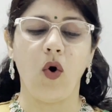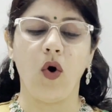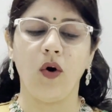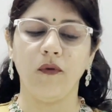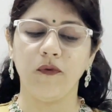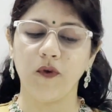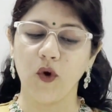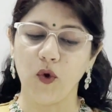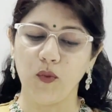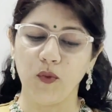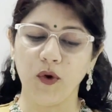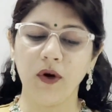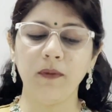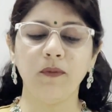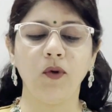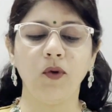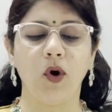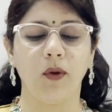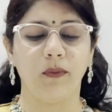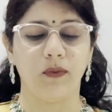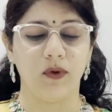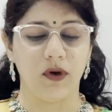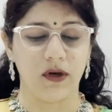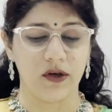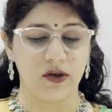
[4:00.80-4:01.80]
of human
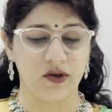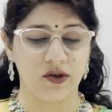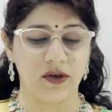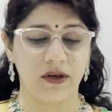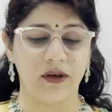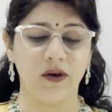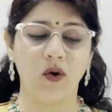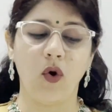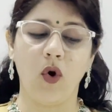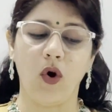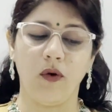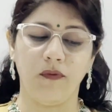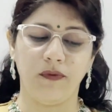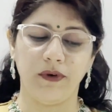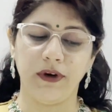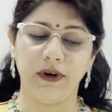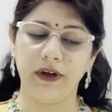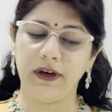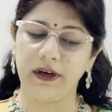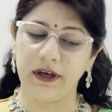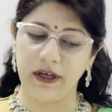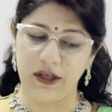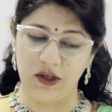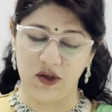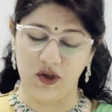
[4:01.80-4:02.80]
population of
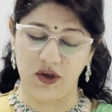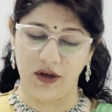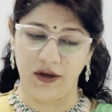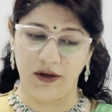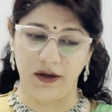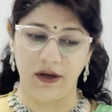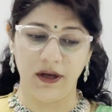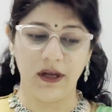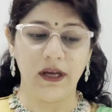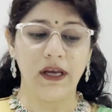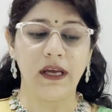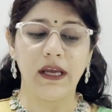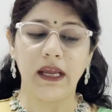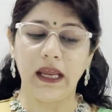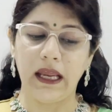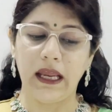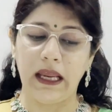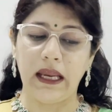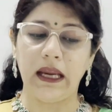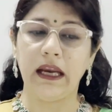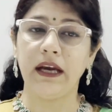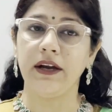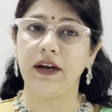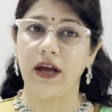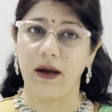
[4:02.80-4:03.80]
a region:
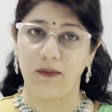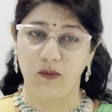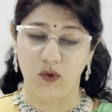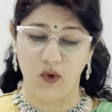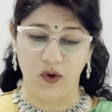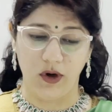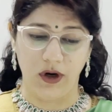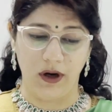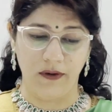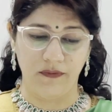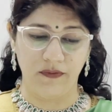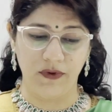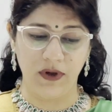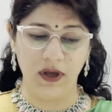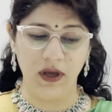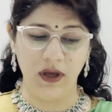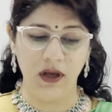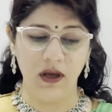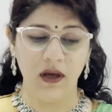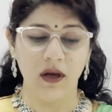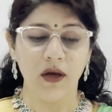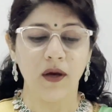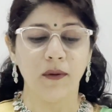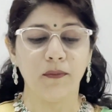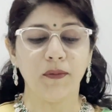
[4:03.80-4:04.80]
A.
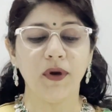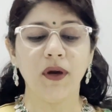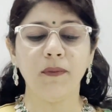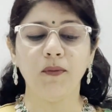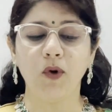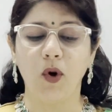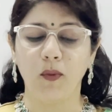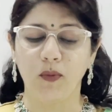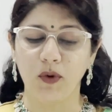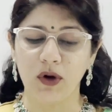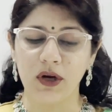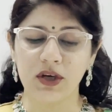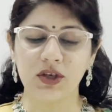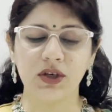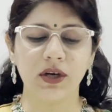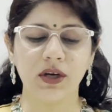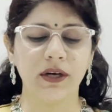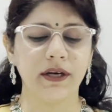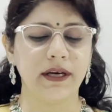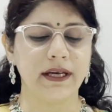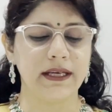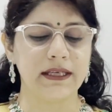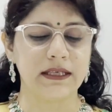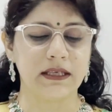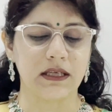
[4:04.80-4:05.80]
Demography, B.
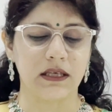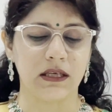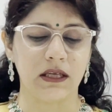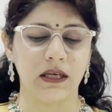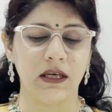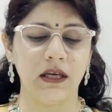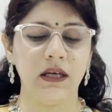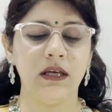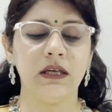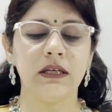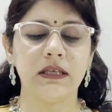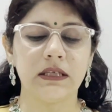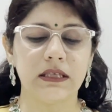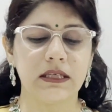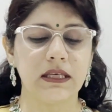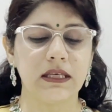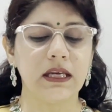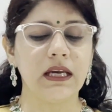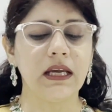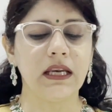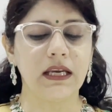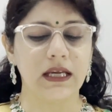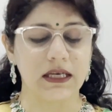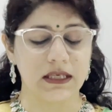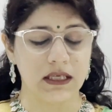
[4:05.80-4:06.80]
Population density,
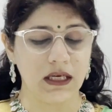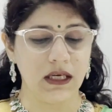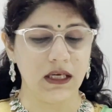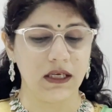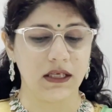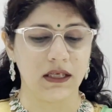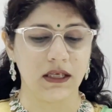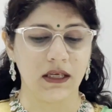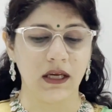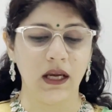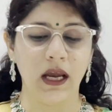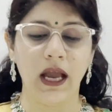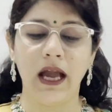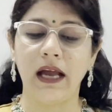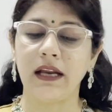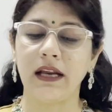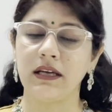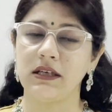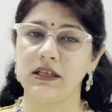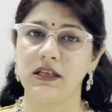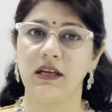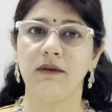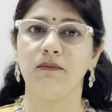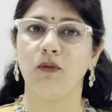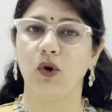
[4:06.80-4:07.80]
C. Natality,
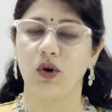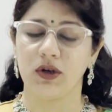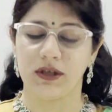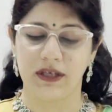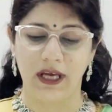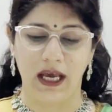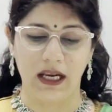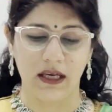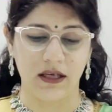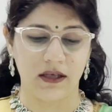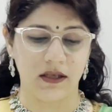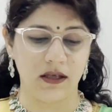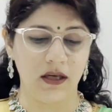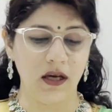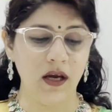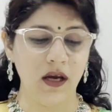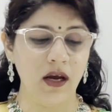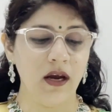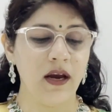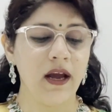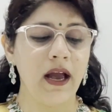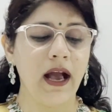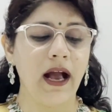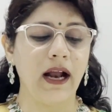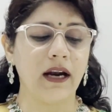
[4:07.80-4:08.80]
and D.
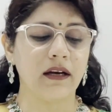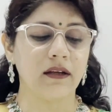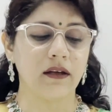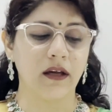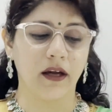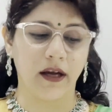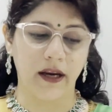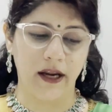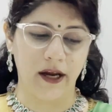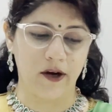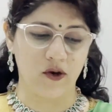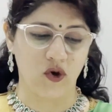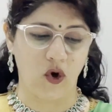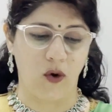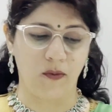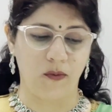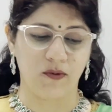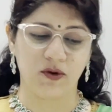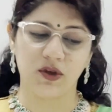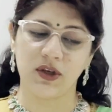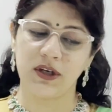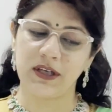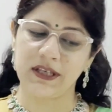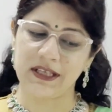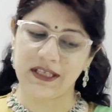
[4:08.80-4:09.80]
Mortality. And the correct
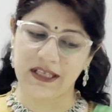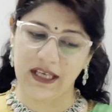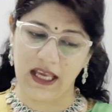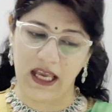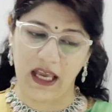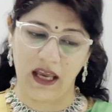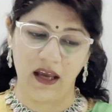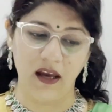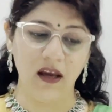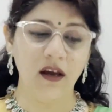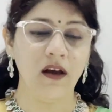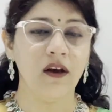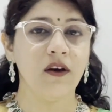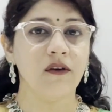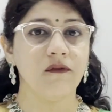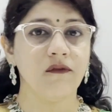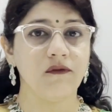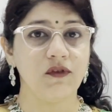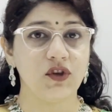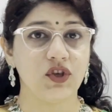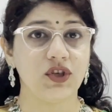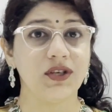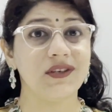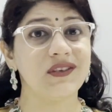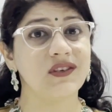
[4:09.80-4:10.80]
option is A,
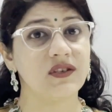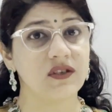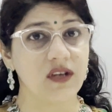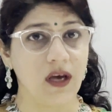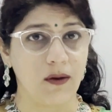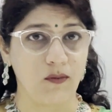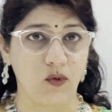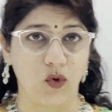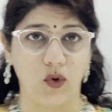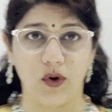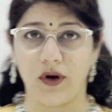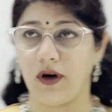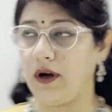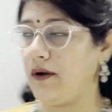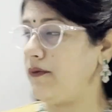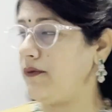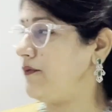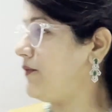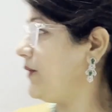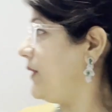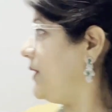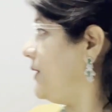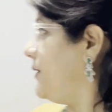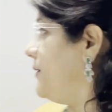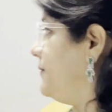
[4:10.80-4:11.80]
which is
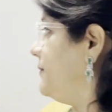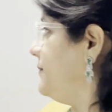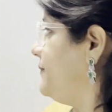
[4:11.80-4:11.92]
demography.